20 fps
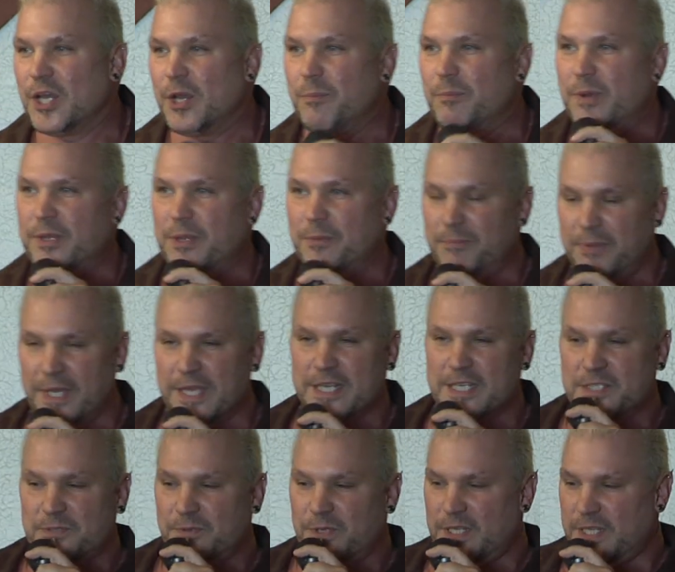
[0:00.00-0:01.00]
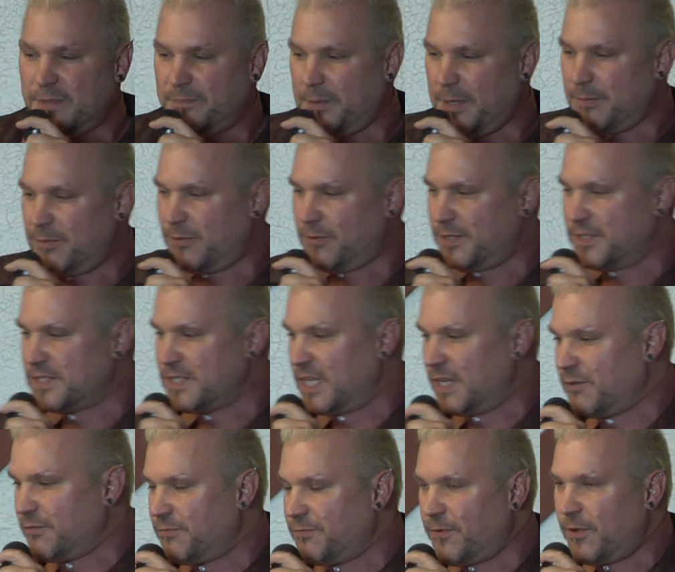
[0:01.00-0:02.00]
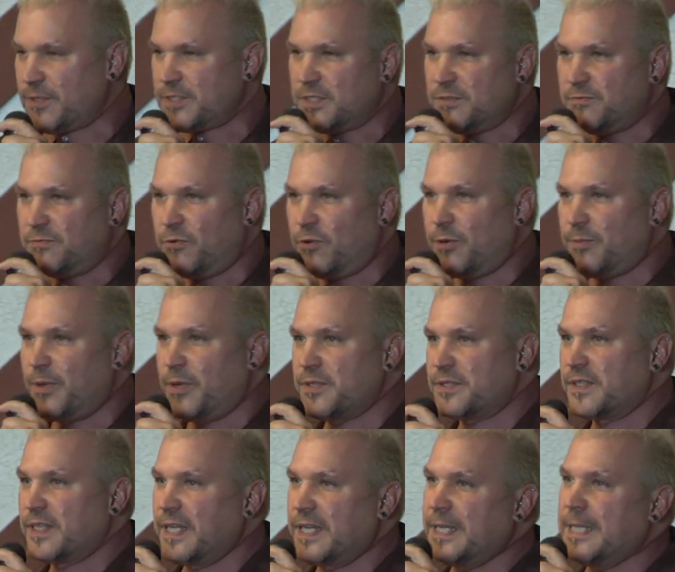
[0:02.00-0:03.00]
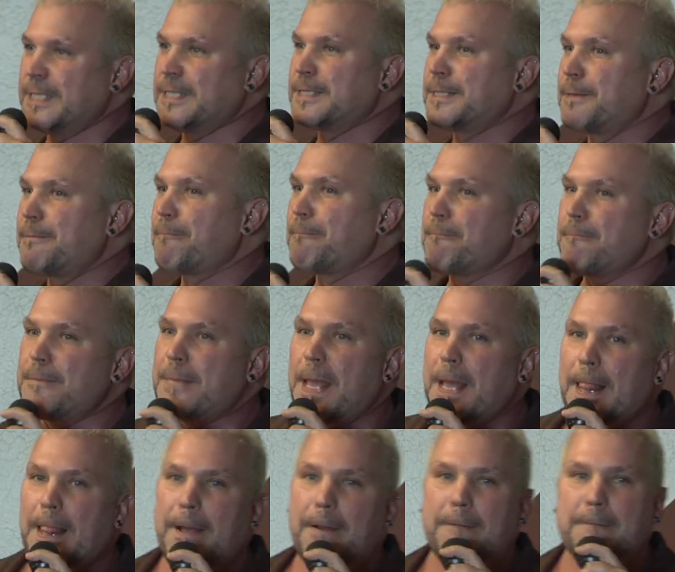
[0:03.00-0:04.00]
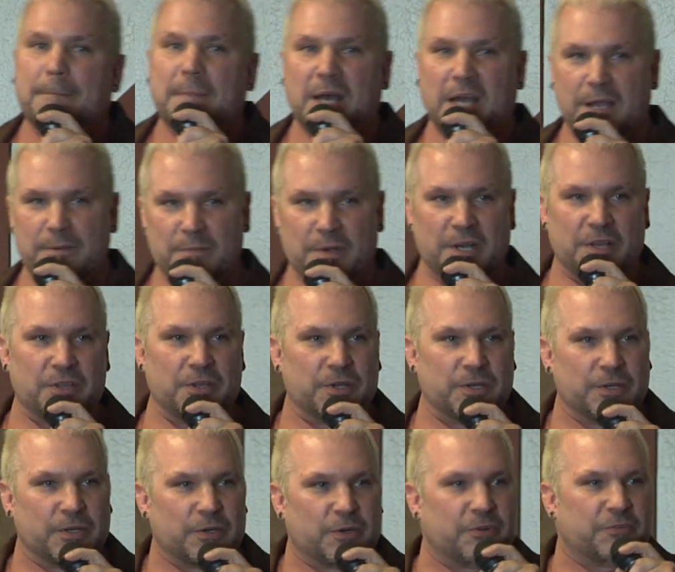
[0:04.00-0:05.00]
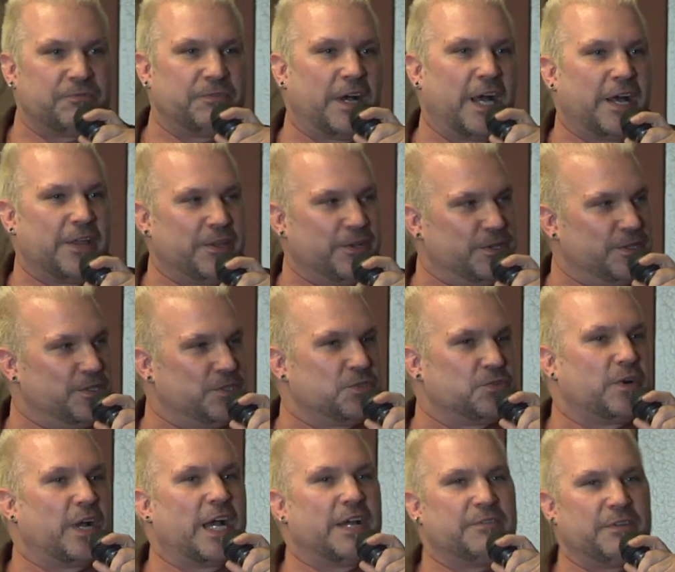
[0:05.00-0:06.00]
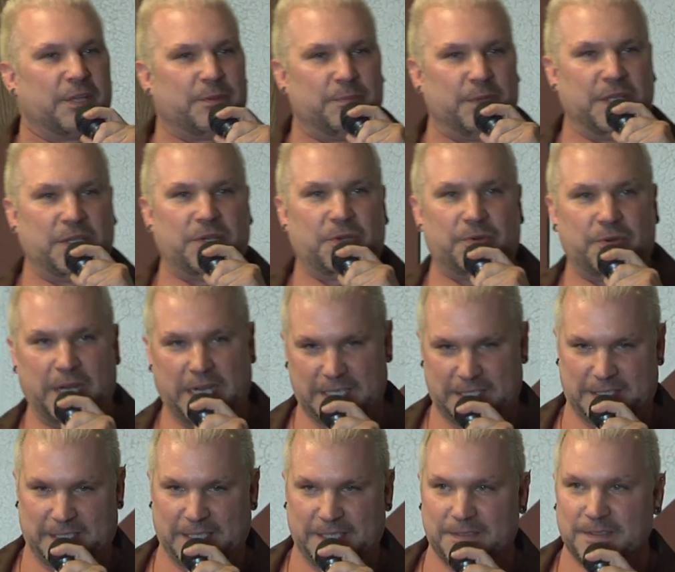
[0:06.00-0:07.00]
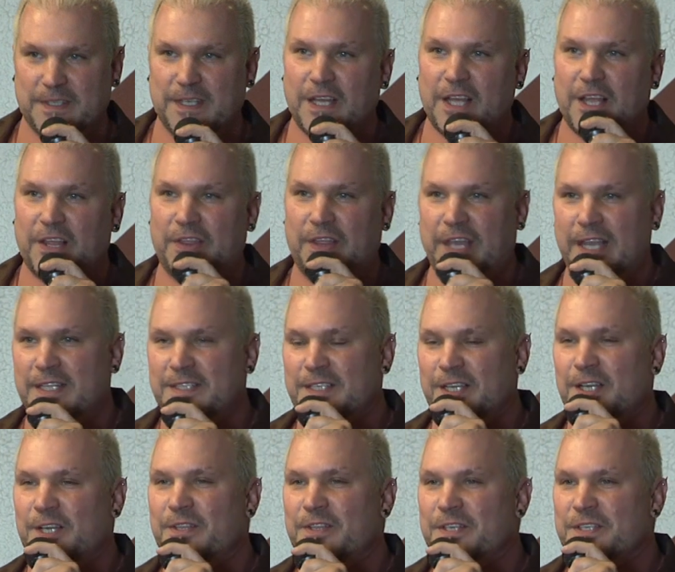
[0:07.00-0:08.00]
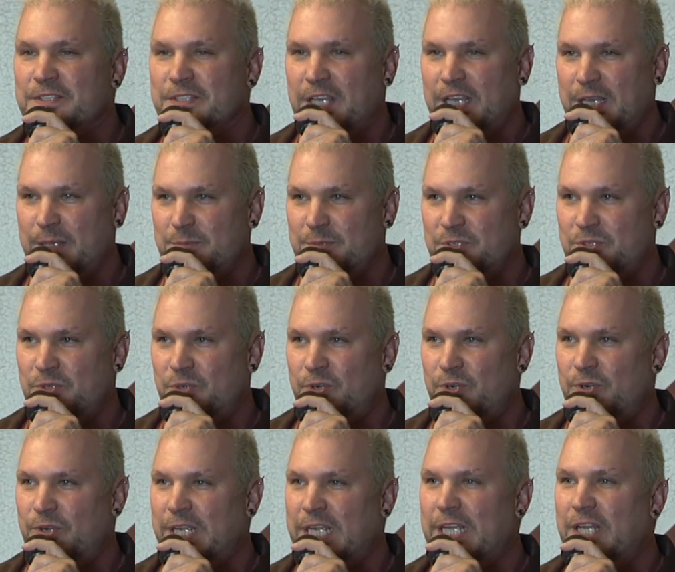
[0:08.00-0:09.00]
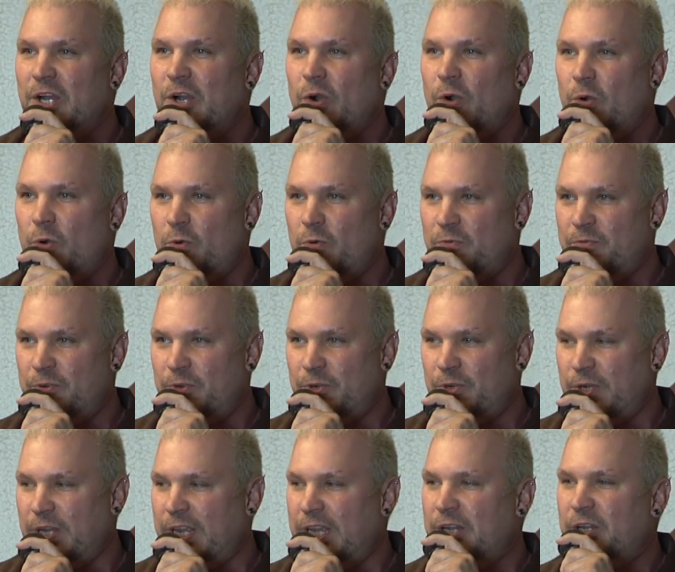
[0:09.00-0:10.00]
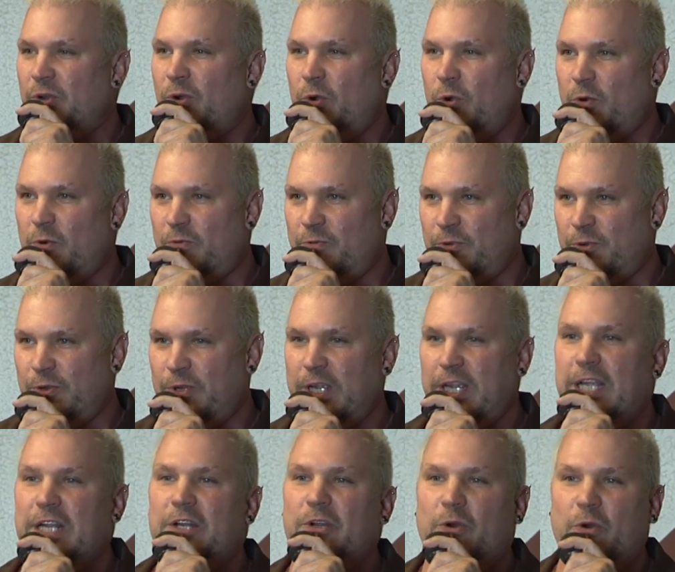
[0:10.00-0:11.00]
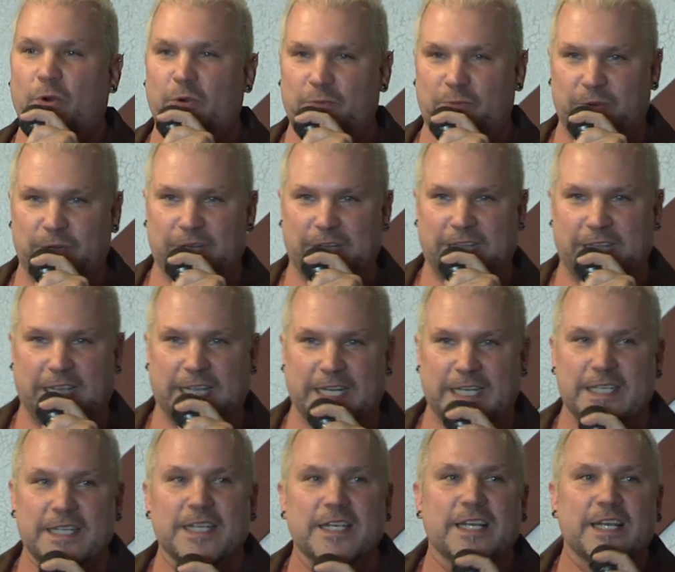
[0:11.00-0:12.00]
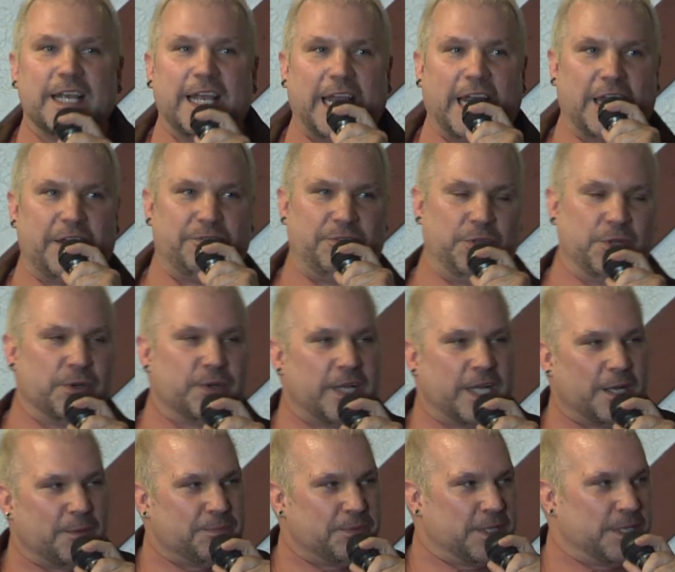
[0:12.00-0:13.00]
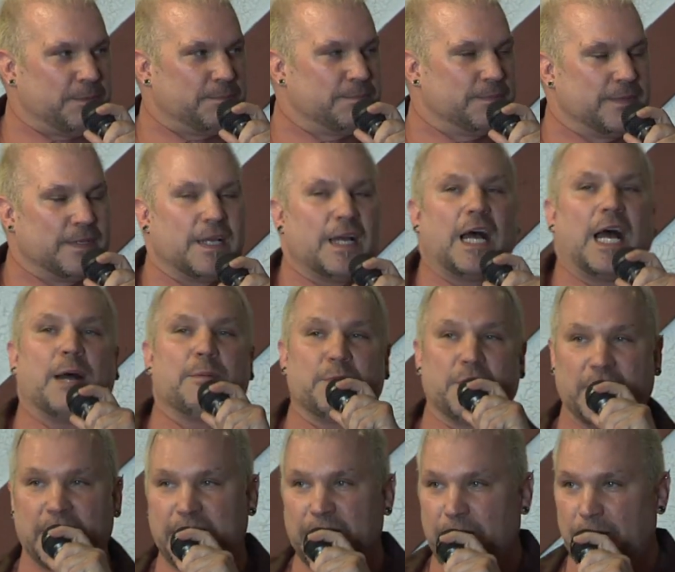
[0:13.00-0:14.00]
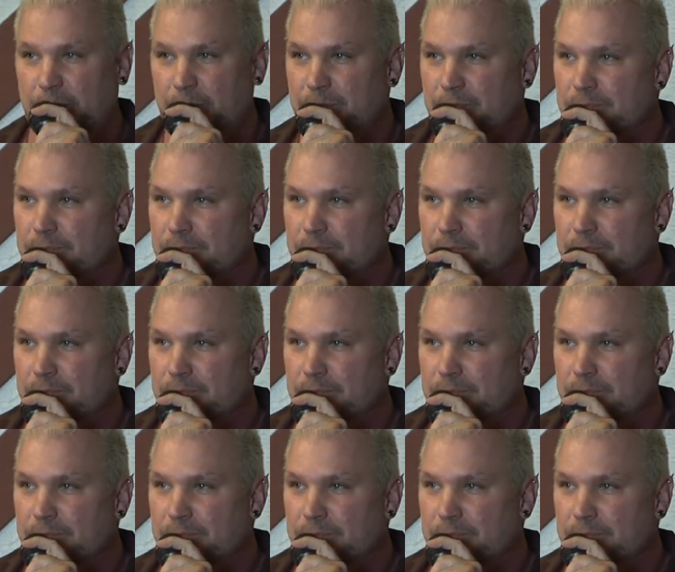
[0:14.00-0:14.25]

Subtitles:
But the biggest one that people will say first and foremost is, my mother or father is driving me crazy. They tell the same story over and over and over again, and if you don't help them, I'm going to kill them.